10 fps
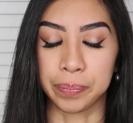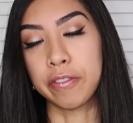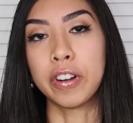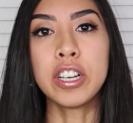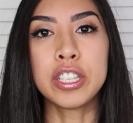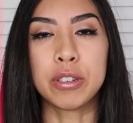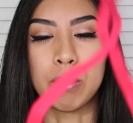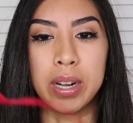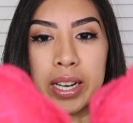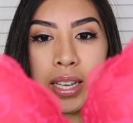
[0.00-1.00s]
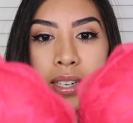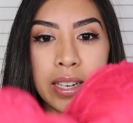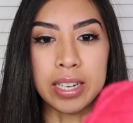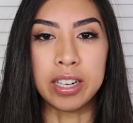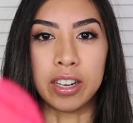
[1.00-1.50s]
The first one
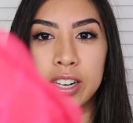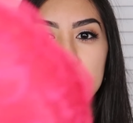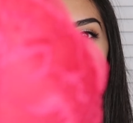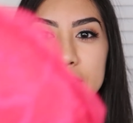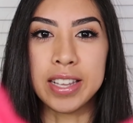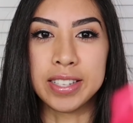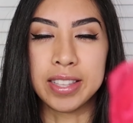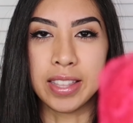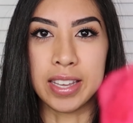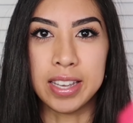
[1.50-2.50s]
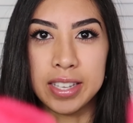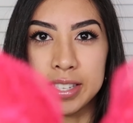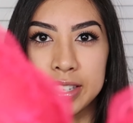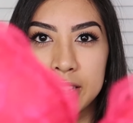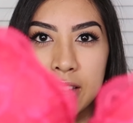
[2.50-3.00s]
here is
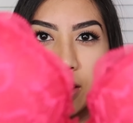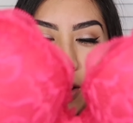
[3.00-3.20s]
this